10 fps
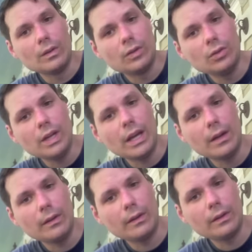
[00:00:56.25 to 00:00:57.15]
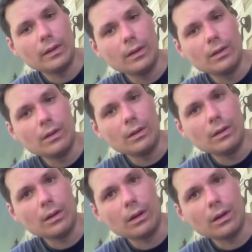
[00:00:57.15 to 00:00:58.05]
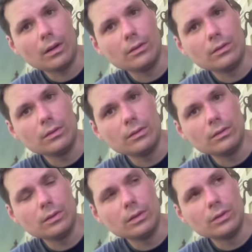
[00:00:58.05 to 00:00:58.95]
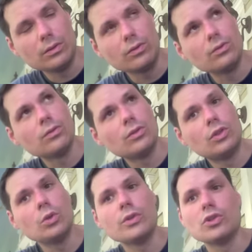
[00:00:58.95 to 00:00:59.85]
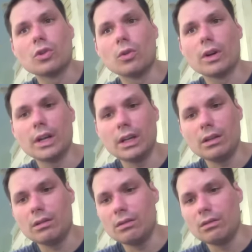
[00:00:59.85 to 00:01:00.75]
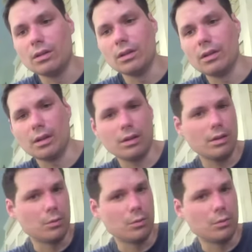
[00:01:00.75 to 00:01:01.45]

2 days uh, to enjoy the, the,